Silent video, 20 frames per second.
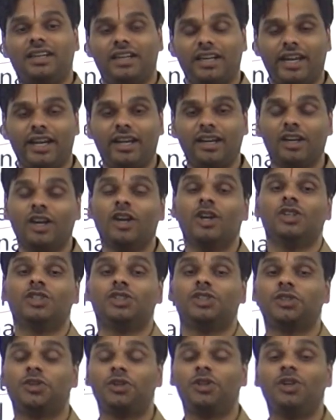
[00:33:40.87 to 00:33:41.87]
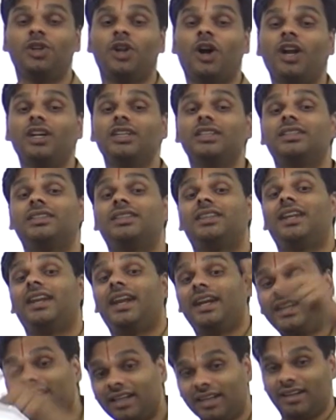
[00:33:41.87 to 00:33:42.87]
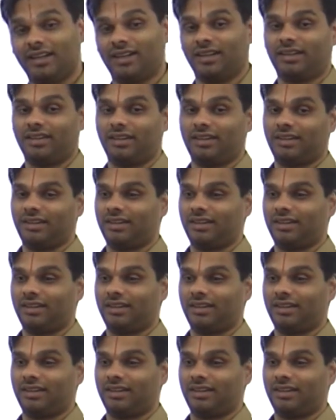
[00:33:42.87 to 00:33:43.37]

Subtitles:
trade should not threaten